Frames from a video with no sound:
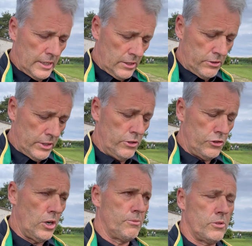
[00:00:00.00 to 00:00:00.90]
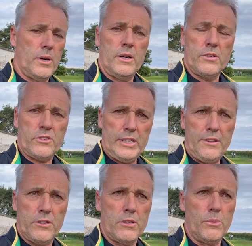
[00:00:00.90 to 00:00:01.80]
to do the job to our
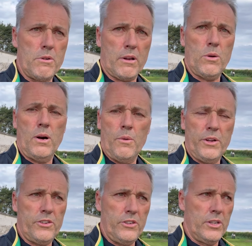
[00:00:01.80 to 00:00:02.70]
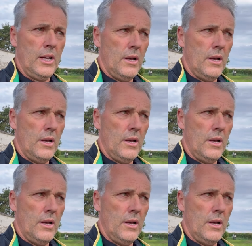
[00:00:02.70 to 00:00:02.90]
standard that we require, which is